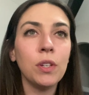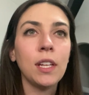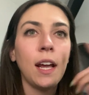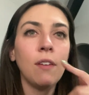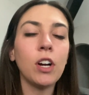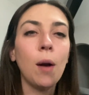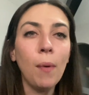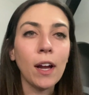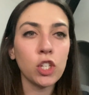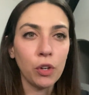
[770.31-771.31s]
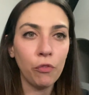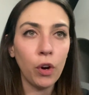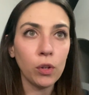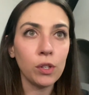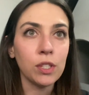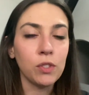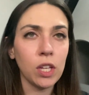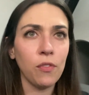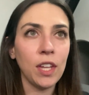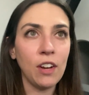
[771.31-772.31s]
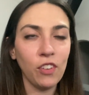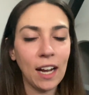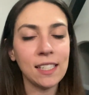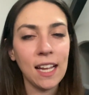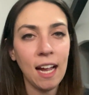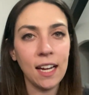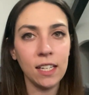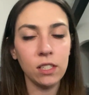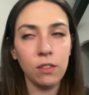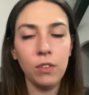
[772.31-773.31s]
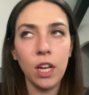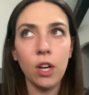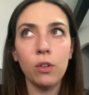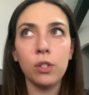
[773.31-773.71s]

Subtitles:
and then I have a couple extra photos of stuff that I forgot to add into the video.